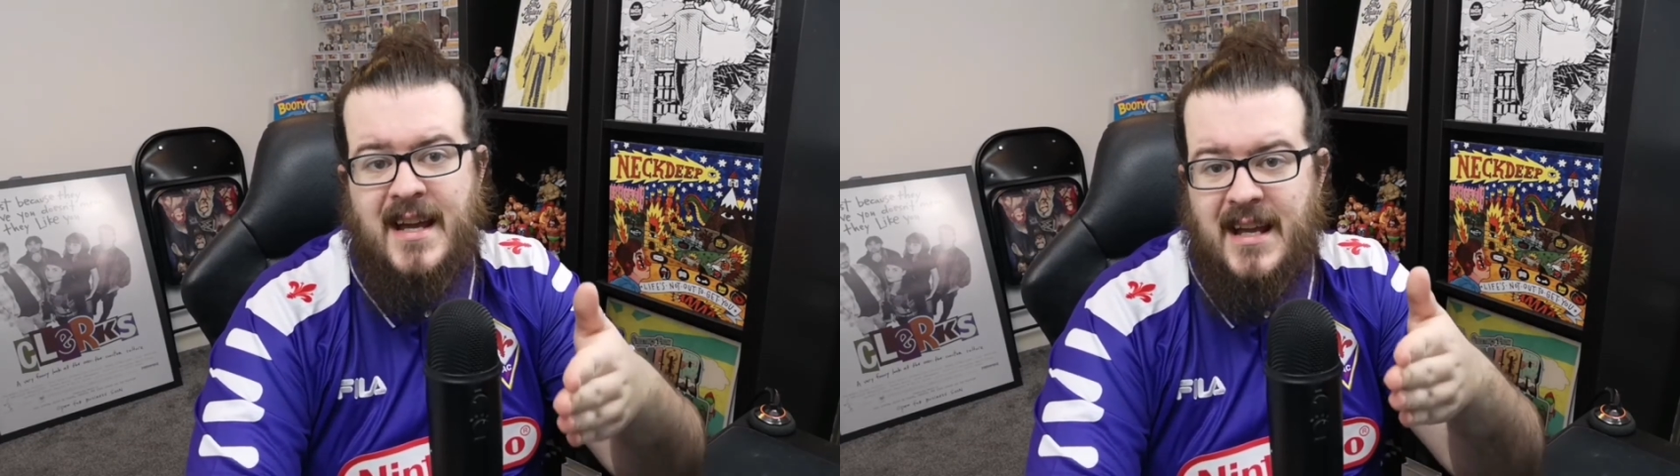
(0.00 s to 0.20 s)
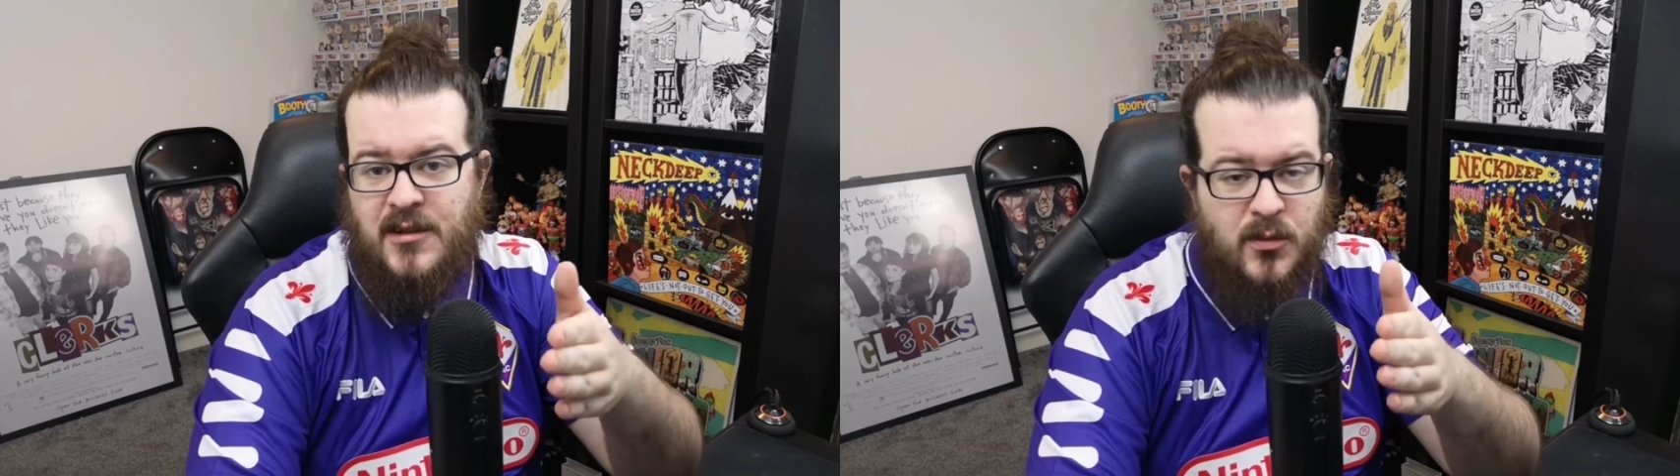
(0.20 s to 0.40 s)

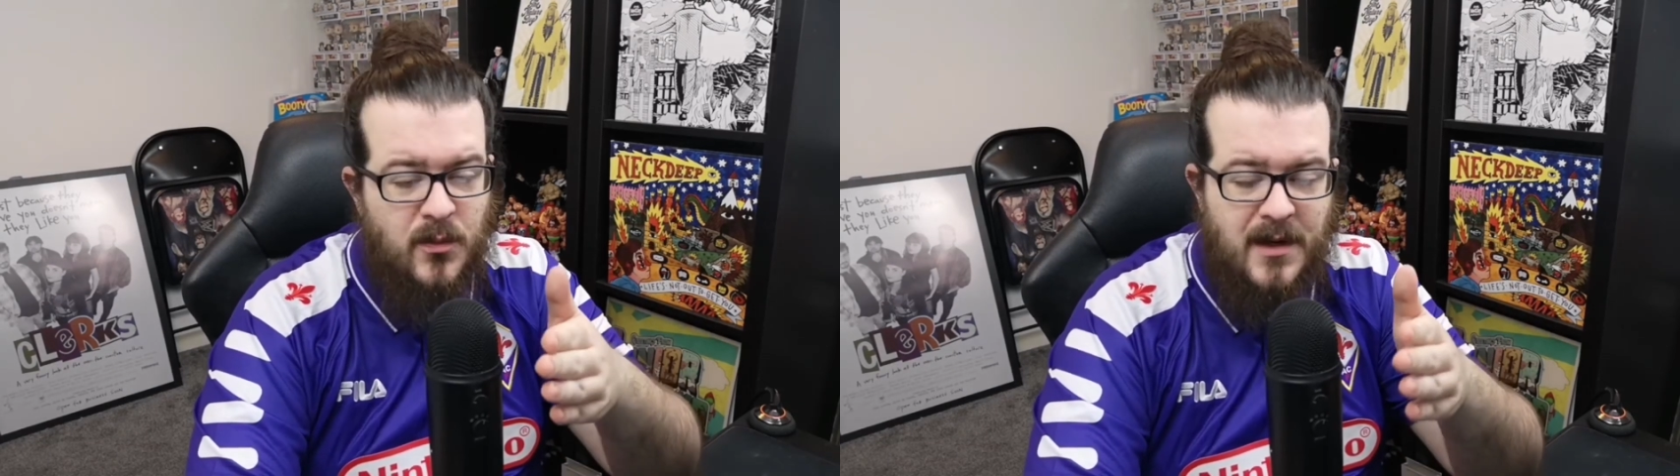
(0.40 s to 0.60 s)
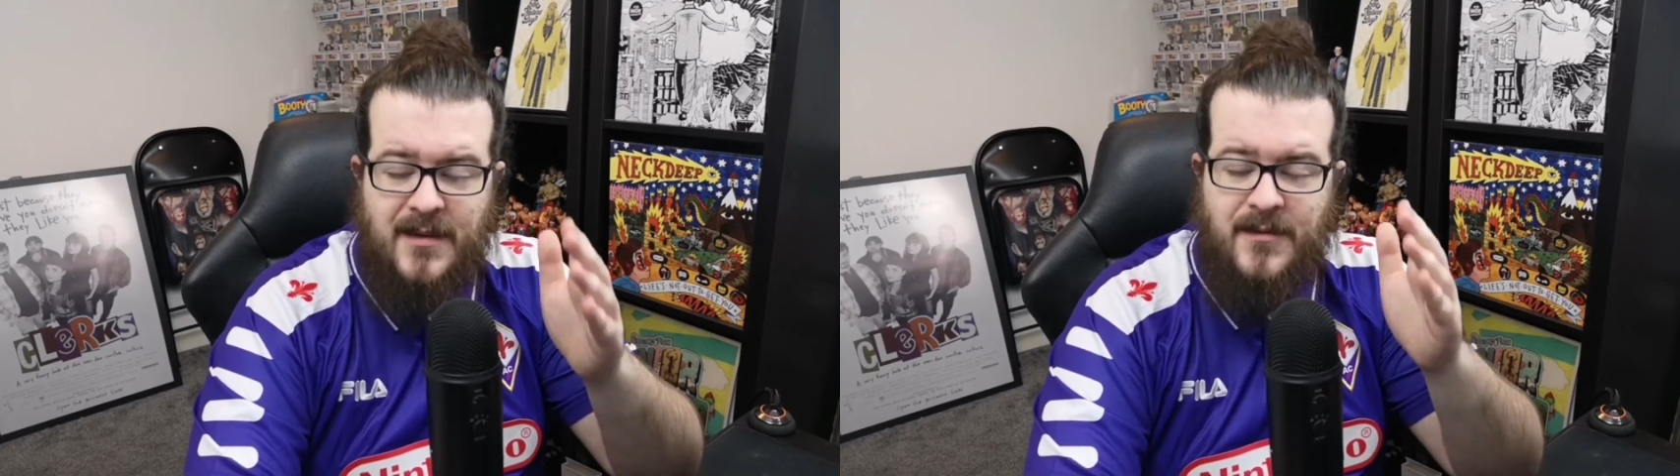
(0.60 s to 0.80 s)
And don't
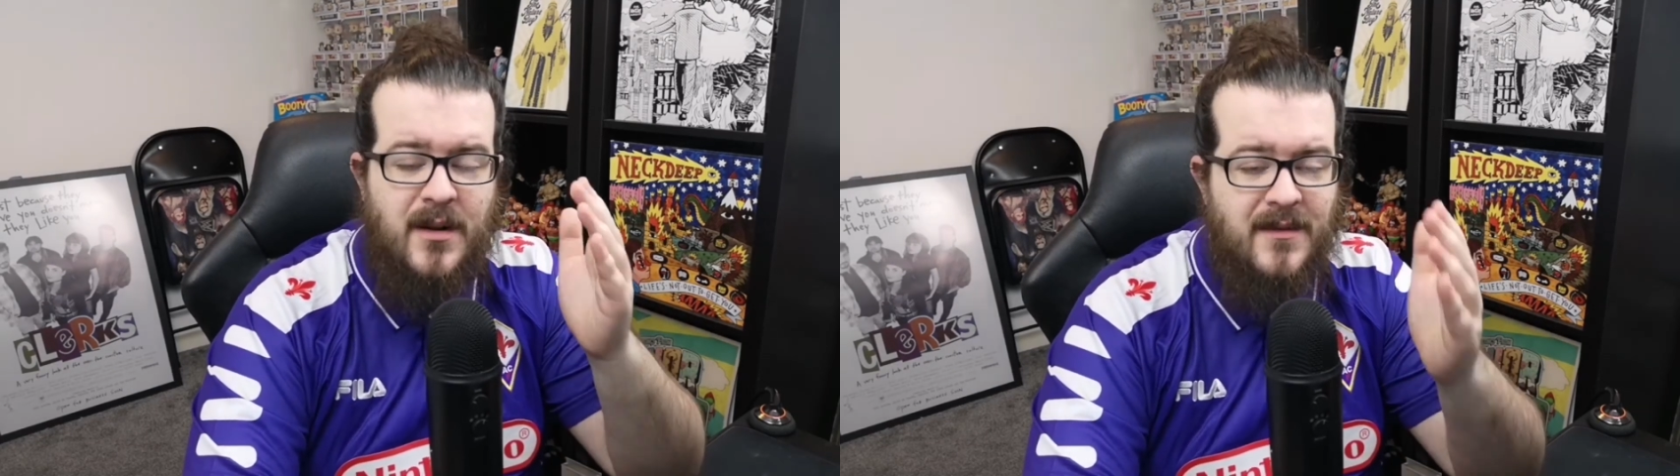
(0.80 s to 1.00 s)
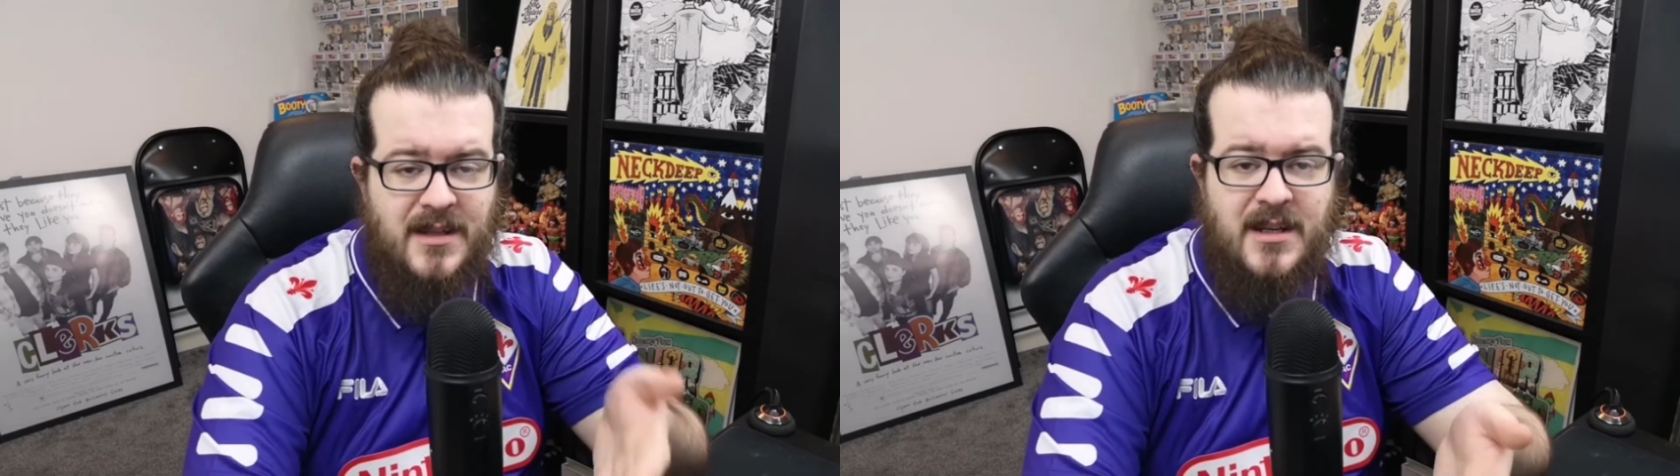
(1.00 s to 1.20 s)
worry, if you don't
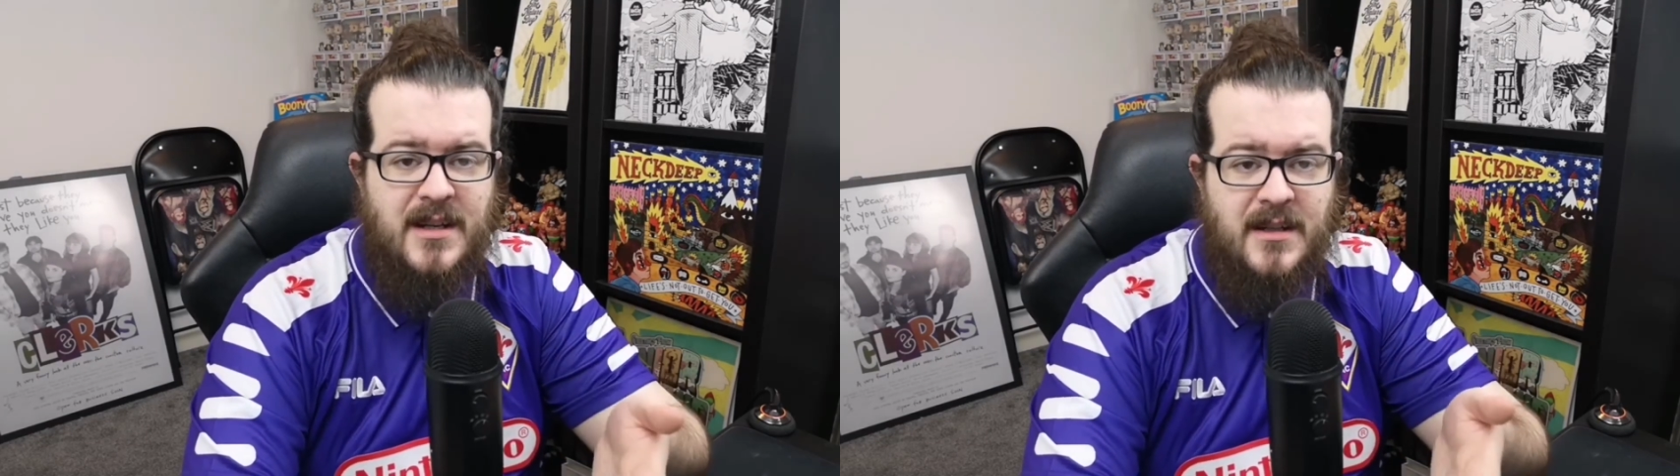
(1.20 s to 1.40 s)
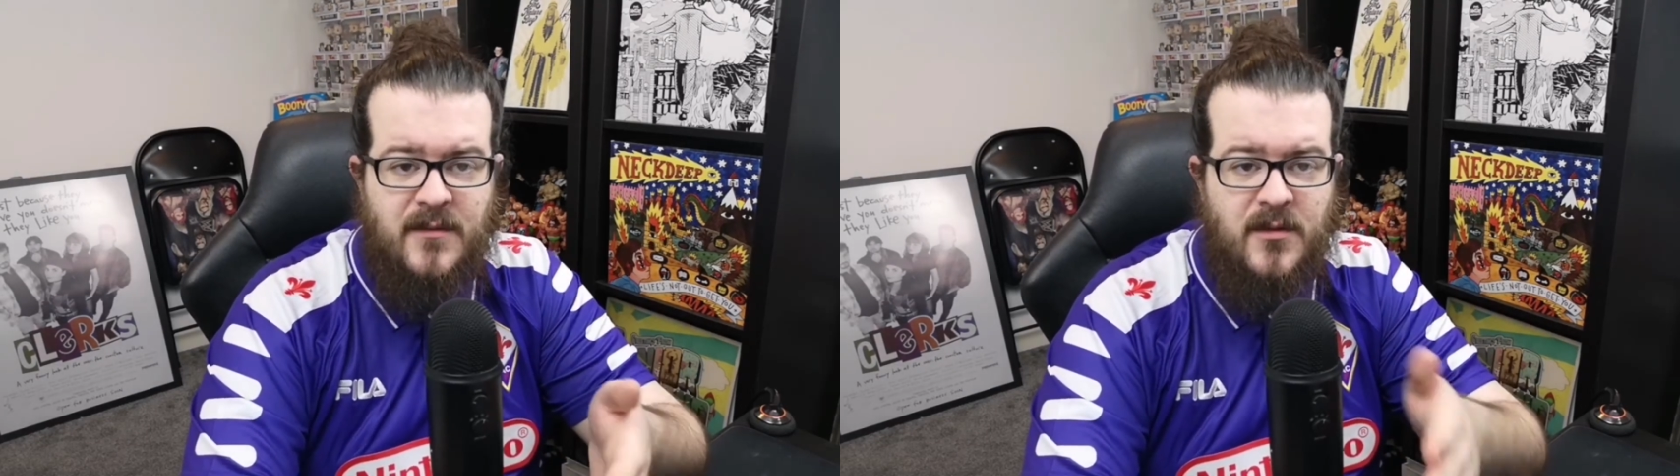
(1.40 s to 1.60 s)
have a
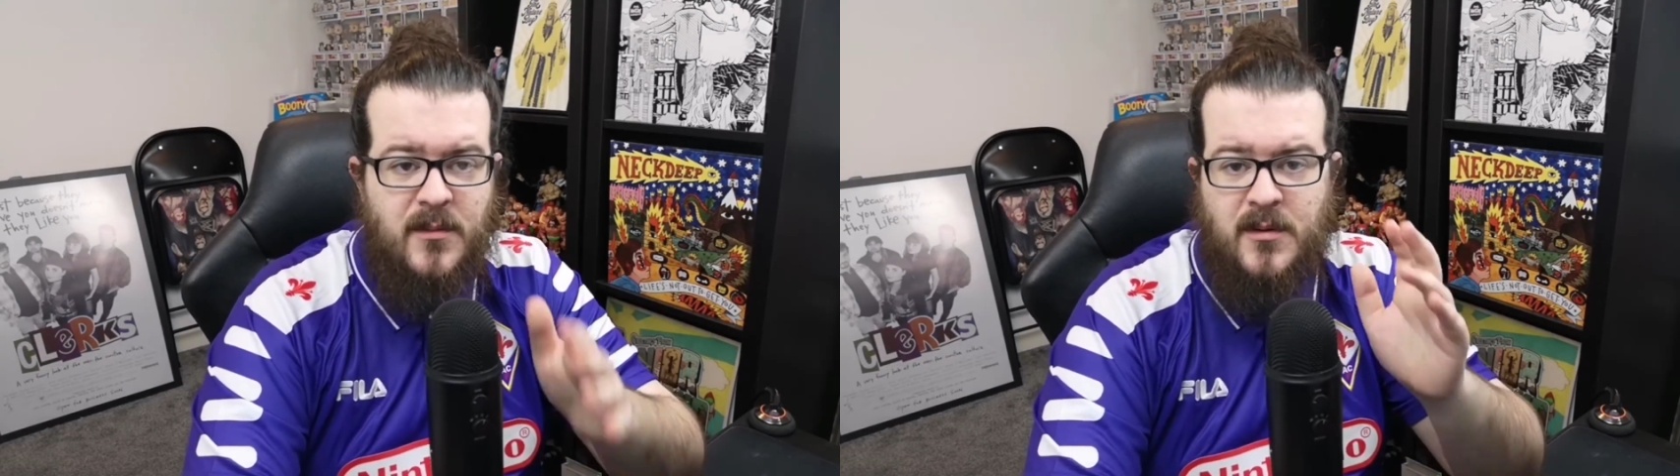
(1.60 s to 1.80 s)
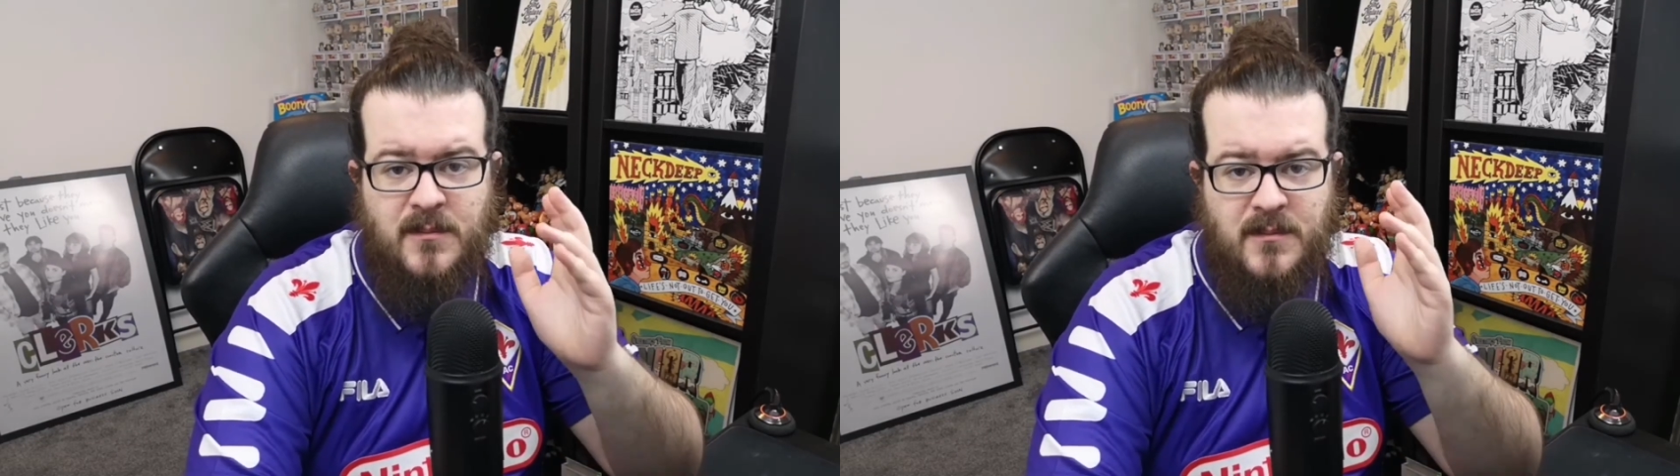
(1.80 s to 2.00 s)
director of football,